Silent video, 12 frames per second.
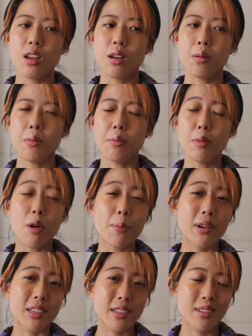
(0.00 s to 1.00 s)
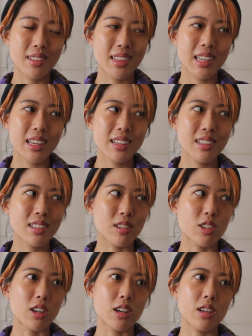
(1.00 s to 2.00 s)
more personal things, or
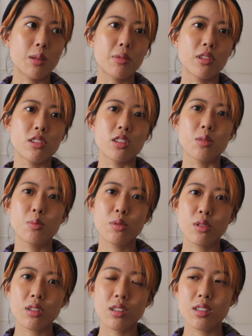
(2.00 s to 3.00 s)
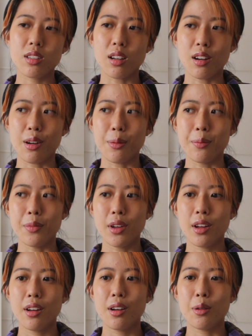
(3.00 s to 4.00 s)
should I keep it to just books?
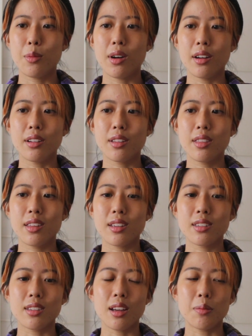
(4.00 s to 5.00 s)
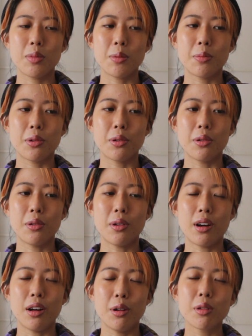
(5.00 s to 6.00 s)
What are the things that people
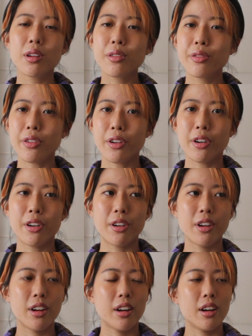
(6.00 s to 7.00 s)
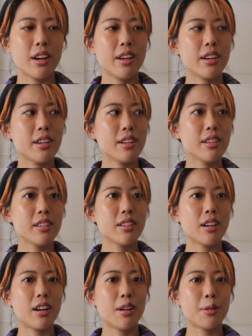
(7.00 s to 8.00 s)
are looking for? And
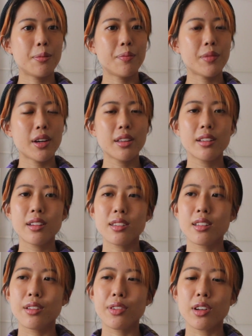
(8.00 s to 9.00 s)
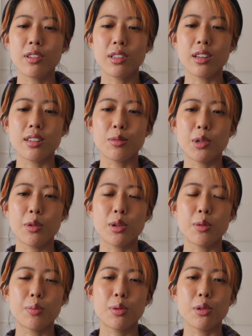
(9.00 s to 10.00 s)
I think that's the difficulty as well, when you
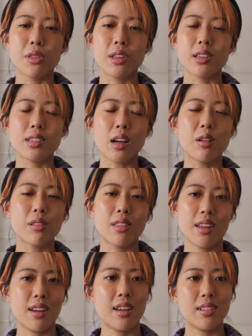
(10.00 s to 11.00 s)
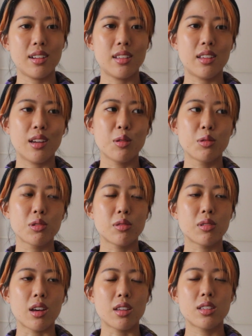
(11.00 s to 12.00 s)
put things out there, that they also
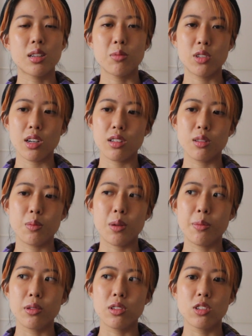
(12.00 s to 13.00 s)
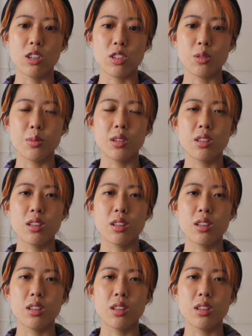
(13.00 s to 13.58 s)
get subject to people's judgment,